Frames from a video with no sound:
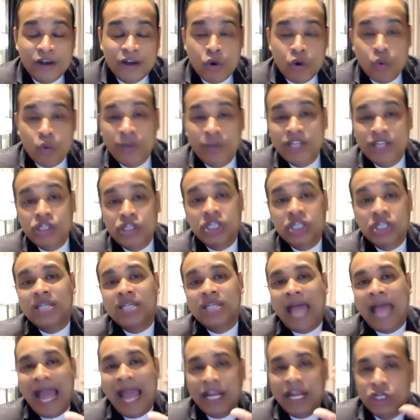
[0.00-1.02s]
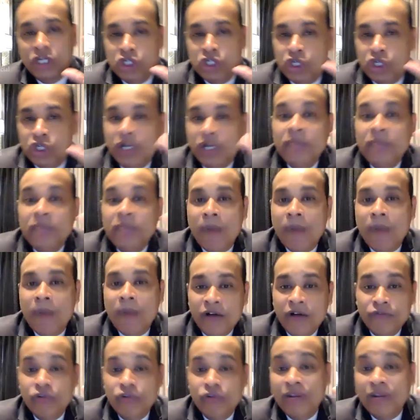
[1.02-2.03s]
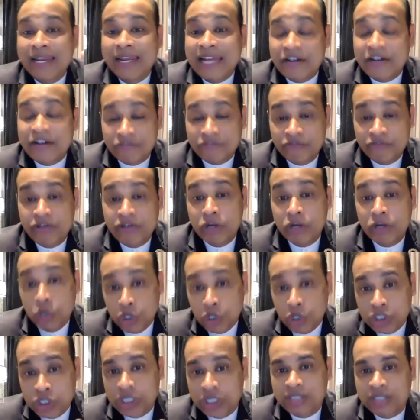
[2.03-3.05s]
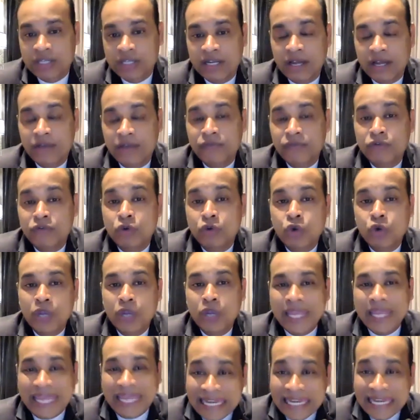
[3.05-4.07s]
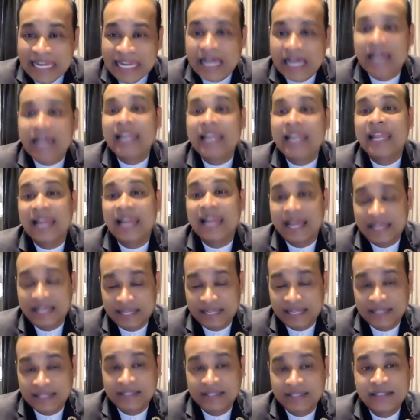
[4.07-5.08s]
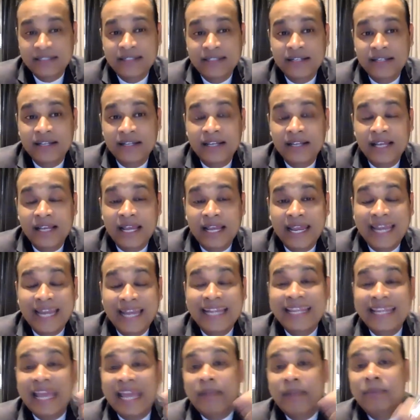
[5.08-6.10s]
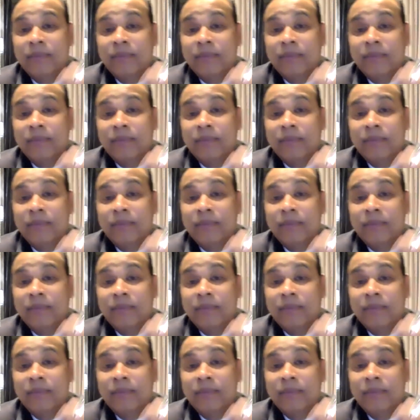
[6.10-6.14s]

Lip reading: which is actually powerful enough, ferocious enough to kill a lion. It can